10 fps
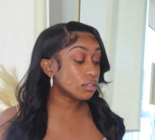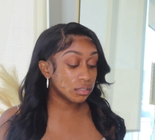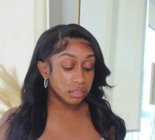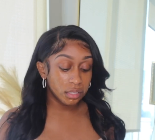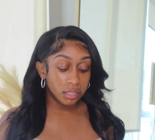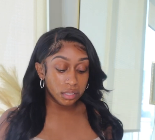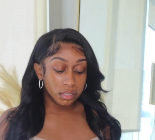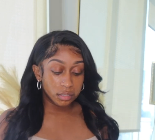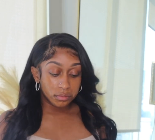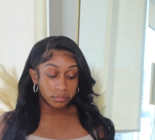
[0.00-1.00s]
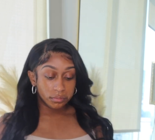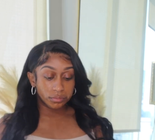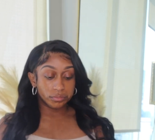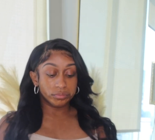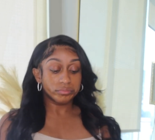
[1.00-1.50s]

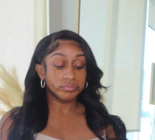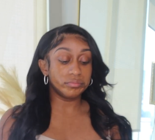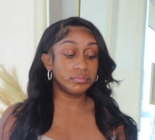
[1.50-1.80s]
(no one is talking)